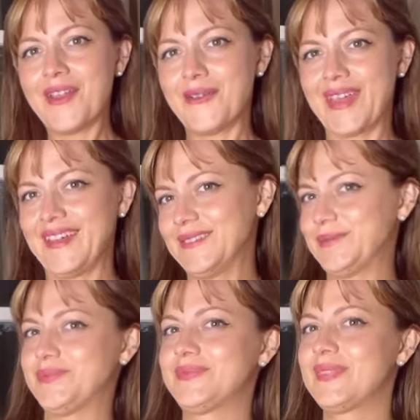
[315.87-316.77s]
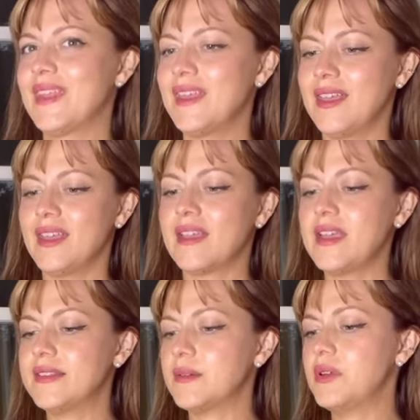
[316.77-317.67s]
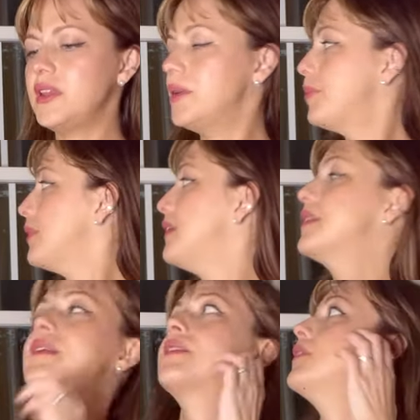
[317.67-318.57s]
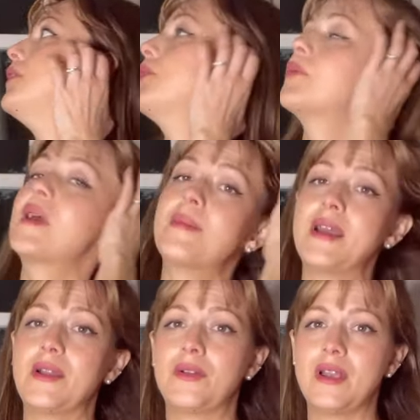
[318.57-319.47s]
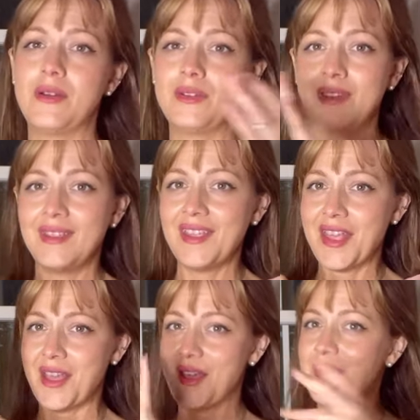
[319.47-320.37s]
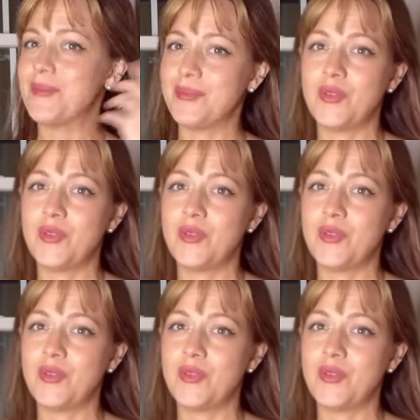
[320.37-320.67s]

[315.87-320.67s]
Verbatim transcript: Okay. Guys, I want you to please excuse my background um,